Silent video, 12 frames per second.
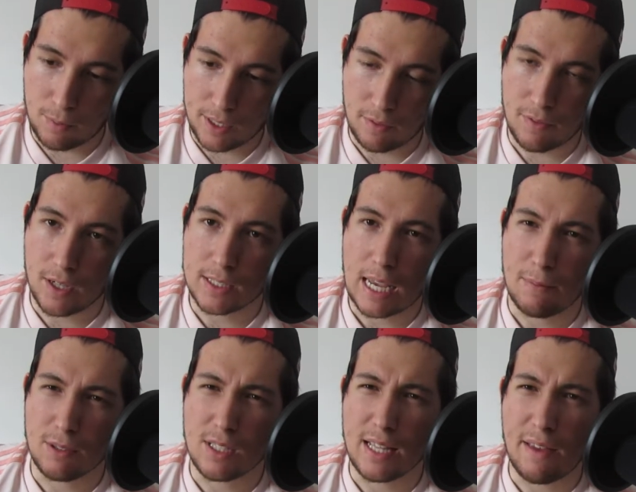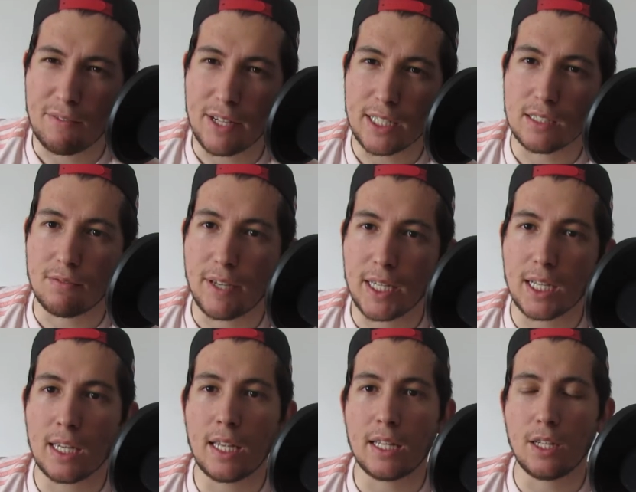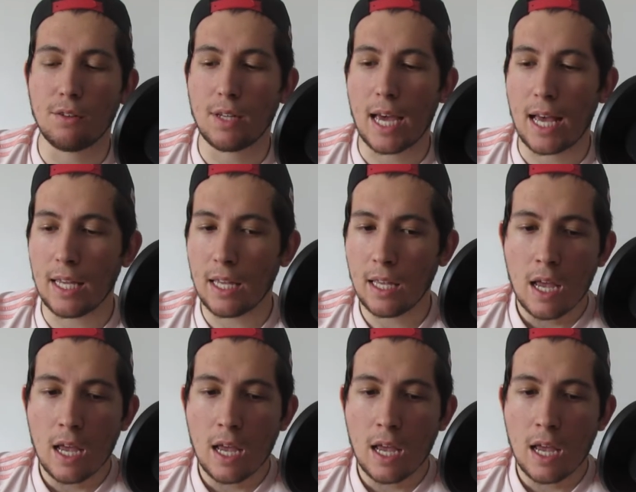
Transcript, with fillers: when they first came onto Netflix, I think, in the U K.